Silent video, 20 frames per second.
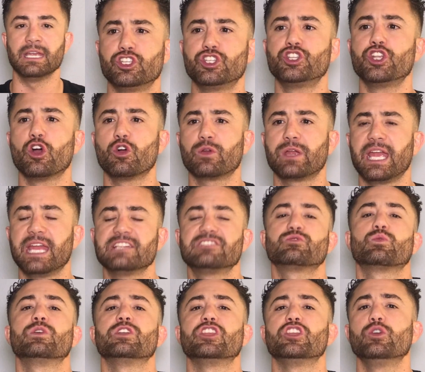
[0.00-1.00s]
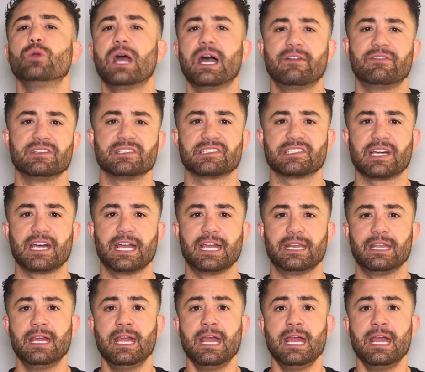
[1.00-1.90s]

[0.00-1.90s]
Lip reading: showcase what you have inside.